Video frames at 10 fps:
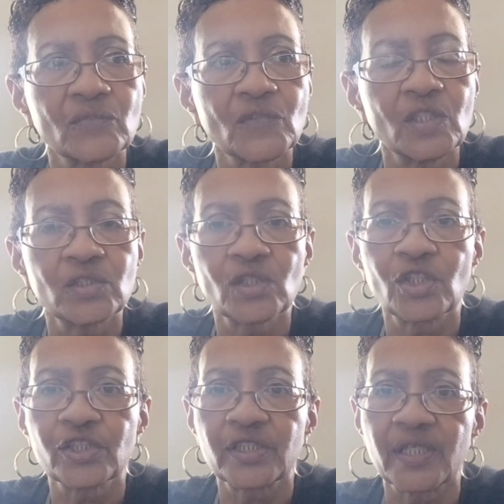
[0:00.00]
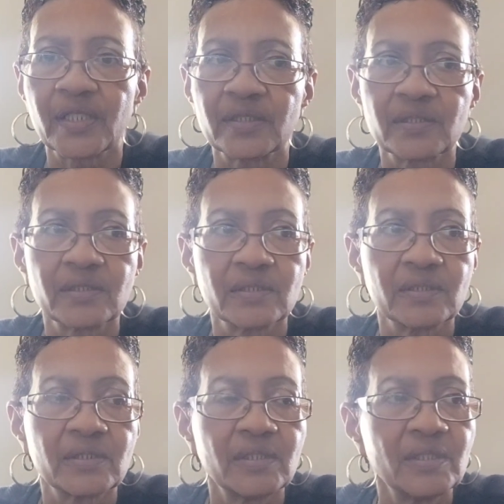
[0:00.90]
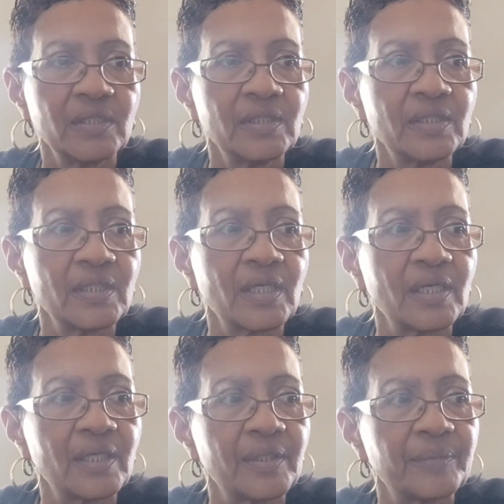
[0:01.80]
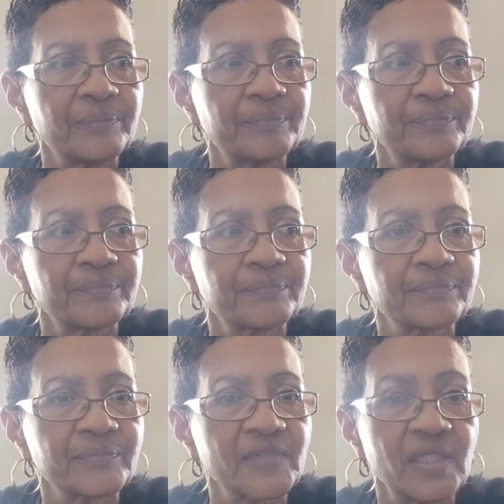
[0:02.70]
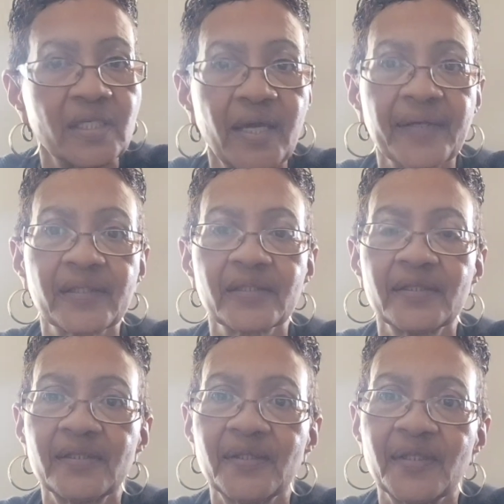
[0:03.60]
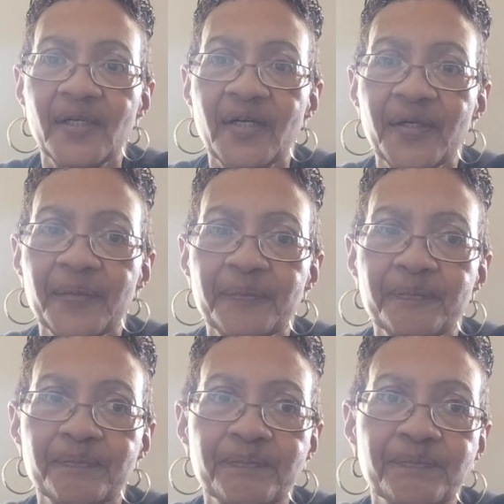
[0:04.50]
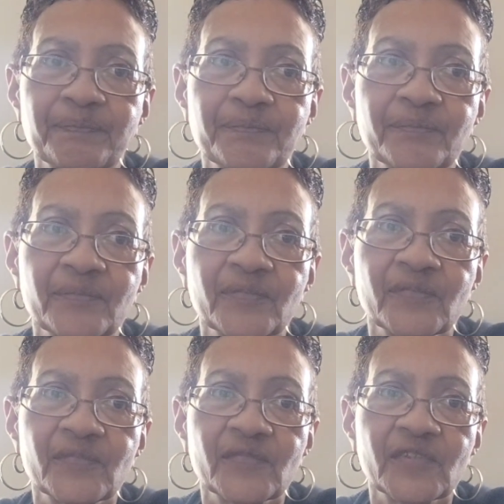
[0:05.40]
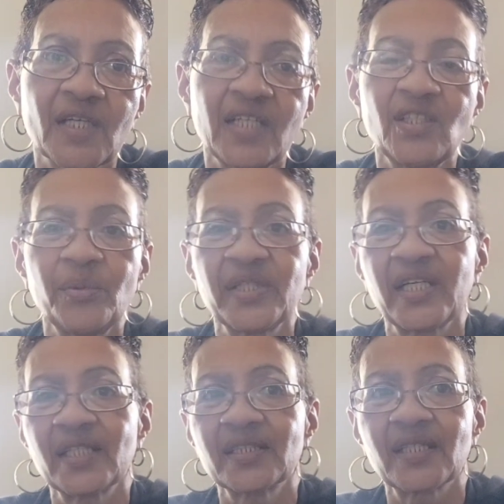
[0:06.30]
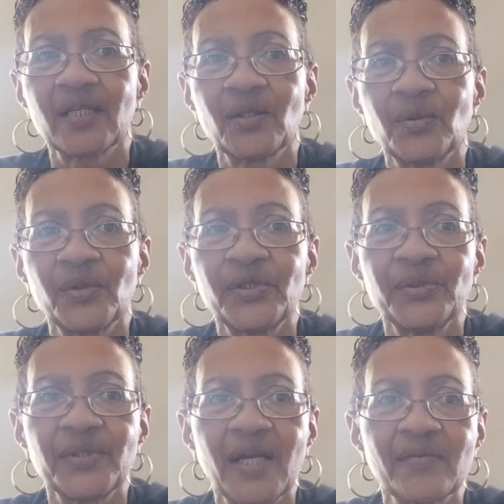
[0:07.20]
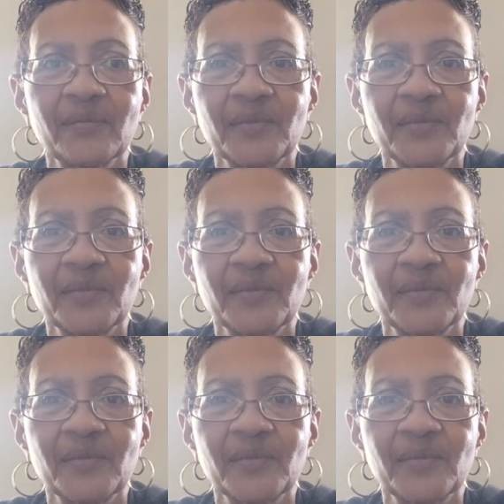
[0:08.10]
he's a good kid. Um, and heck, um, I know we can't say, oh, you gave him